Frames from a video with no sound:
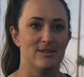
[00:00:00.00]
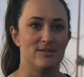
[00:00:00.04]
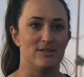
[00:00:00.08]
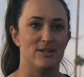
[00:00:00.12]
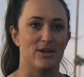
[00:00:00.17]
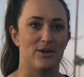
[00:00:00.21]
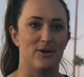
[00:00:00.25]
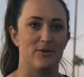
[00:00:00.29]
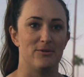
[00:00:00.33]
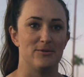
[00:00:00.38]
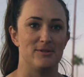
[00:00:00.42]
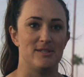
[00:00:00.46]

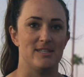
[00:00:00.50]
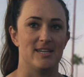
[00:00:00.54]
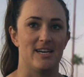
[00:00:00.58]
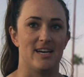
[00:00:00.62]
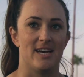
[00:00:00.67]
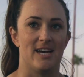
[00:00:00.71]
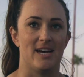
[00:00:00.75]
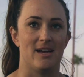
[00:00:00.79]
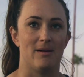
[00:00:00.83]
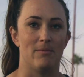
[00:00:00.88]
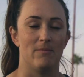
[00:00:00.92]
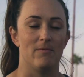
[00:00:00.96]
don't
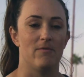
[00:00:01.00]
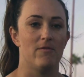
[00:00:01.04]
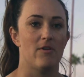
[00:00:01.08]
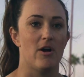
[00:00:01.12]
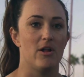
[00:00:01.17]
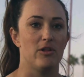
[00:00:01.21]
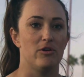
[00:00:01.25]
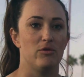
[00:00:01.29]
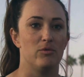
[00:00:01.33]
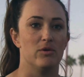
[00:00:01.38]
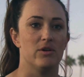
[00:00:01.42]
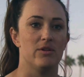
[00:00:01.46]

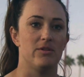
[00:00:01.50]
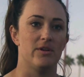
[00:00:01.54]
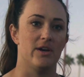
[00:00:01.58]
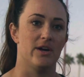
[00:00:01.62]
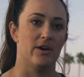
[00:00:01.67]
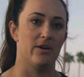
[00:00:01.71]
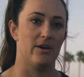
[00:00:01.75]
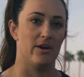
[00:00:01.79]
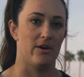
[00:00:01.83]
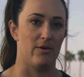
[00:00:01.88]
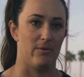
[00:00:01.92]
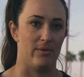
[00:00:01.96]
follow where
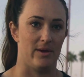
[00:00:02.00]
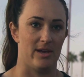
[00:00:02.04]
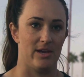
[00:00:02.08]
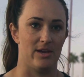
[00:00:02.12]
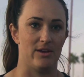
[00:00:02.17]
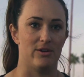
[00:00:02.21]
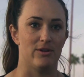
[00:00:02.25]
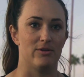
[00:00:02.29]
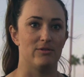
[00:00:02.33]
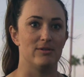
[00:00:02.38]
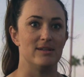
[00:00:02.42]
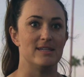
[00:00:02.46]
they're going,
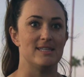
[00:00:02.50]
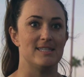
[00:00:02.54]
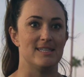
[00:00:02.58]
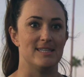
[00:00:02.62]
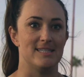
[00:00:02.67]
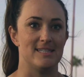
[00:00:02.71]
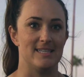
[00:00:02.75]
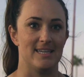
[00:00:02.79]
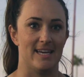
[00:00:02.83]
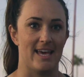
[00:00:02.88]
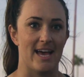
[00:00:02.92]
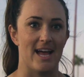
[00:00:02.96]

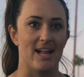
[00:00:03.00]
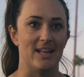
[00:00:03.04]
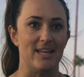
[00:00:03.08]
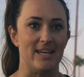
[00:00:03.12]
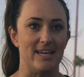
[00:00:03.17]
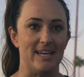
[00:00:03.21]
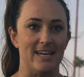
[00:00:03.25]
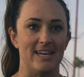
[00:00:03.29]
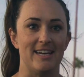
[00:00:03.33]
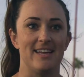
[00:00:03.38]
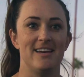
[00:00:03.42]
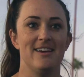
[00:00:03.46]
listen to
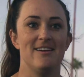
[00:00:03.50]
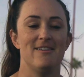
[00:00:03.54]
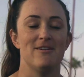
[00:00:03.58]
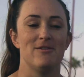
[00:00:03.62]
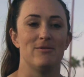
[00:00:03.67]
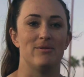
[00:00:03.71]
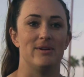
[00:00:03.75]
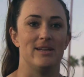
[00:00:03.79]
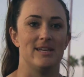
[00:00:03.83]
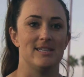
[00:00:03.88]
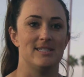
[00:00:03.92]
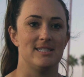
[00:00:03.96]
Kellen
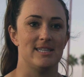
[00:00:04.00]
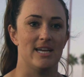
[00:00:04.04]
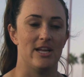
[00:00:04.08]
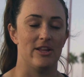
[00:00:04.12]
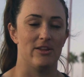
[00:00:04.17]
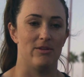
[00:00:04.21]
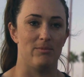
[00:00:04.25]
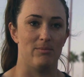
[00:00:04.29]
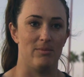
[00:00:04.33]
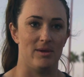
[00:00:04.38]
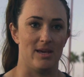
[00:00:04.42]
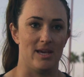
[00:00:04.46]
when he's
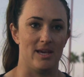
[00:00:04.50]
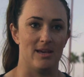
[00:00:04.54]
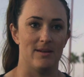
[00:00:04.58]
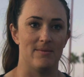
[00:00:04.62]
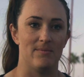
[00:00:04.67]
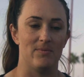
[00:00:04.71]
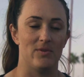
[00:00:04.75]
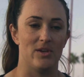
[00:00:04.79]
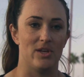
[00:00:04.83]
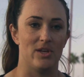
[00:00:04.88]
telling me,